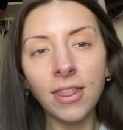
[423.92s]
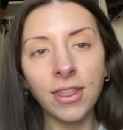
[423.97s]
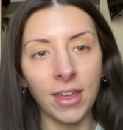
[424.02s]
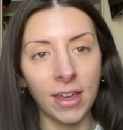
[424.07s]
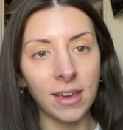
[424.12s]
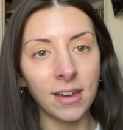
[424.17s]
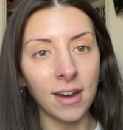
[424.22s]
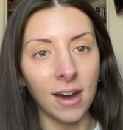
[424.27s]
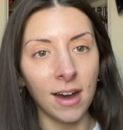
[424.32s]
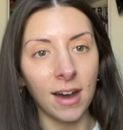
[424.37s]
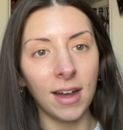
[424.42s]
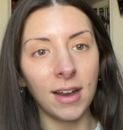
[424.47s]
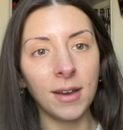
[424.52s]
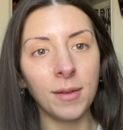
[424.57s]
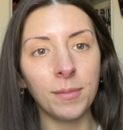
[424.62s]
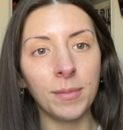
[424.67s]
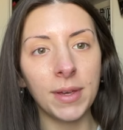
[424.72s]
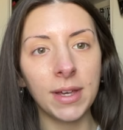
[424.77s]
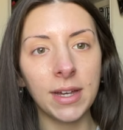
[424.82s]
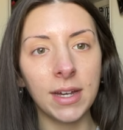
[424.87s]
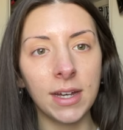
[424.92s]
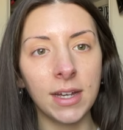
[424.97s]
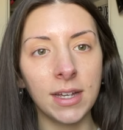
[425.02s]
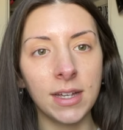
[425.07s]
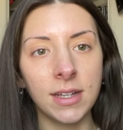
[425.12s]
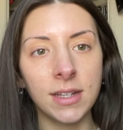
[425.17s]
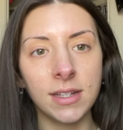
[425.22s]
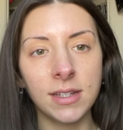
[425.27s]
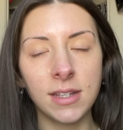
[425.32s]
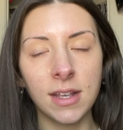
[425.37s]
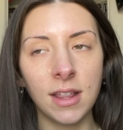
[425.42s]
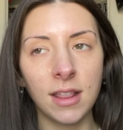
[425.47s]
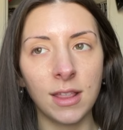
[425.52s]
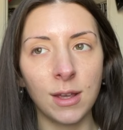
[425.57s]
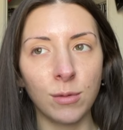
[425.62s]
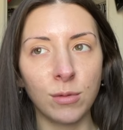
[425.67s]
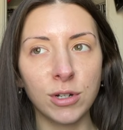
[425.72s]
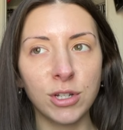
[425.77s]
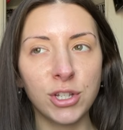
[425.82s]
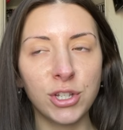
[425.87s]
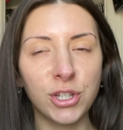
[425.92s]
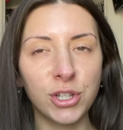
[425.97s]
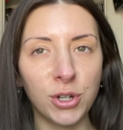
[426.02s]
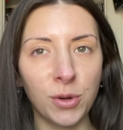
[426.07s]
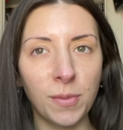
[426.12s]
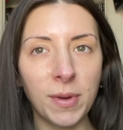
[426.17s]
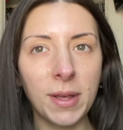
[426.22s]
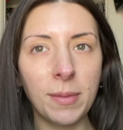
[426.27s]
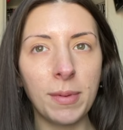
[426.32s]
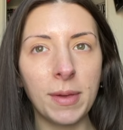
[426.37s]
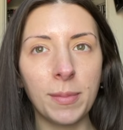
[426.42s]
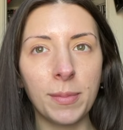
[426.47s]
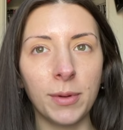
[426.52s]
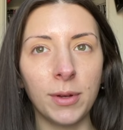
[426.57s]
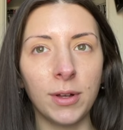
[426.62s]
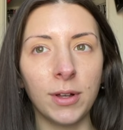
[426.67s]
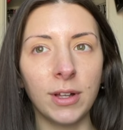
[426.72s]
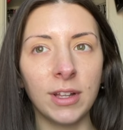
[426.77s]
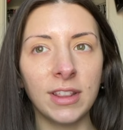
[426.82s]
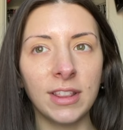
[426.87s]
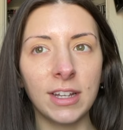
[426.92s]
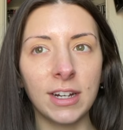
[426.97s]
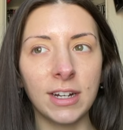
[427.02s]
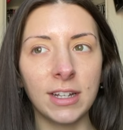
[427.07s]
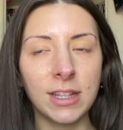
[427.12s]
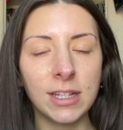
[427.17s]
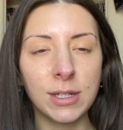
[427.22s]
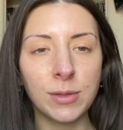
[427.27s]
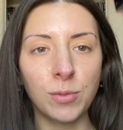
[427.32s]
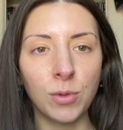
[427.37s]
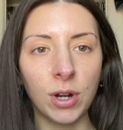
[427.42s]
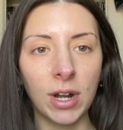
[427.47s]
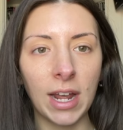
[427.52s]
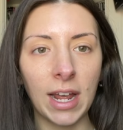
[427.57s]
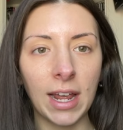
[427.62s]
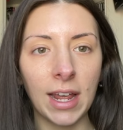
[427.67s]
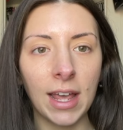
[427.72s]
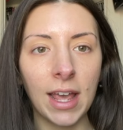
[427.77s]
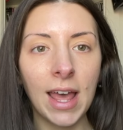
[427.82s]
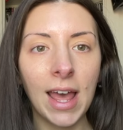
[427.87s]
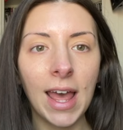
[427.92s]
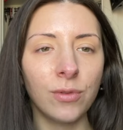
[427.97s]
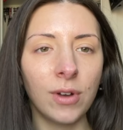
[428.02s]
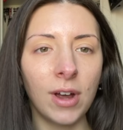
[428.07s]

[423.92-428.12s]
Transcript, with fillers: Thank God, because there were so many people there this morning.